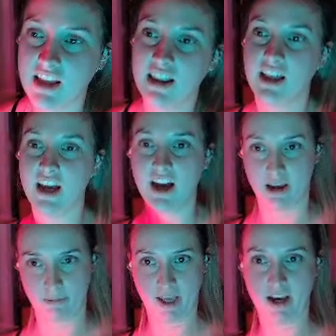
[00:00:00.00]
the
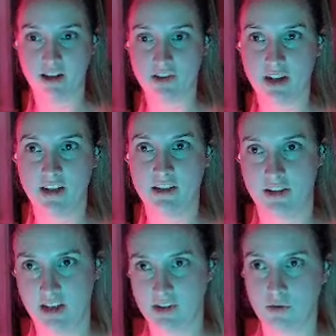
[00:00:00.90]
IP address, so
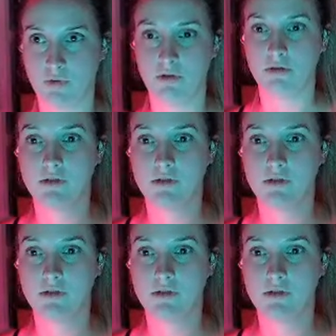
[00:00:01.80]
that's cool.